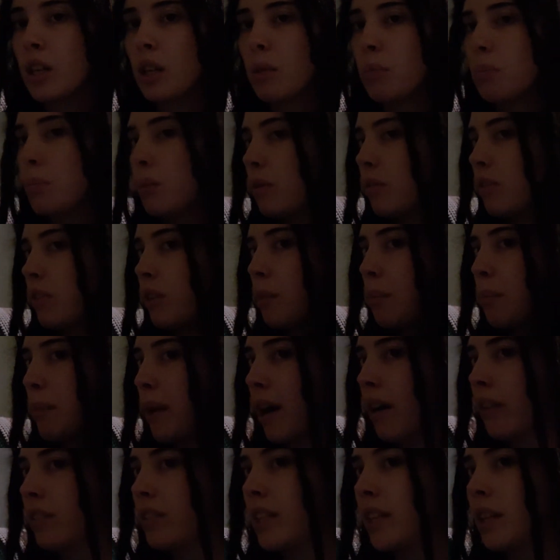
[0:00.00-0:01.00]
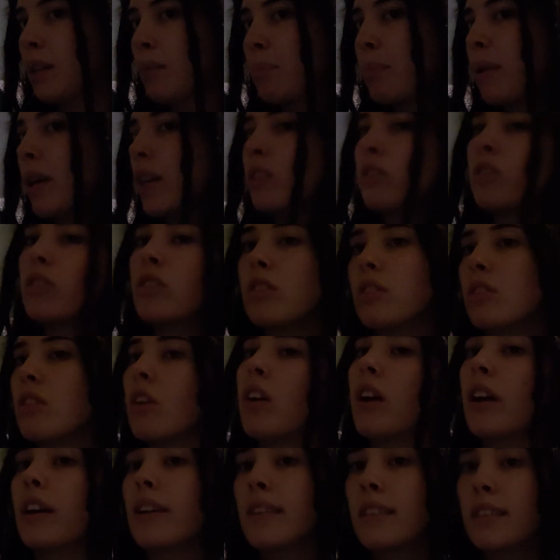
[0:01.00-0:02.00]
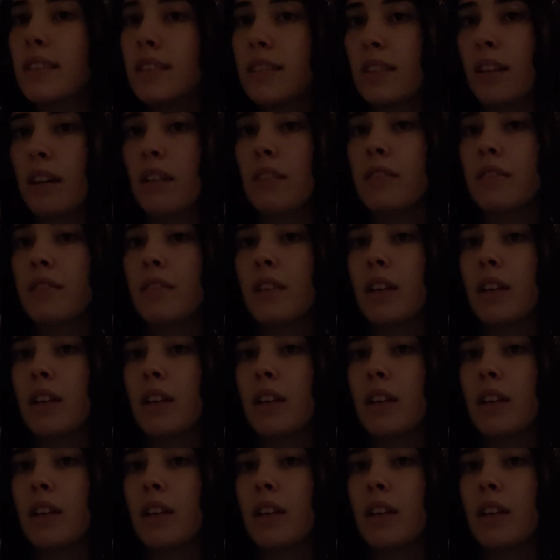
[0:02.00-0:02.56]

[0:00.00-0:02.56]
moving about, taking pictures and all that good stuff.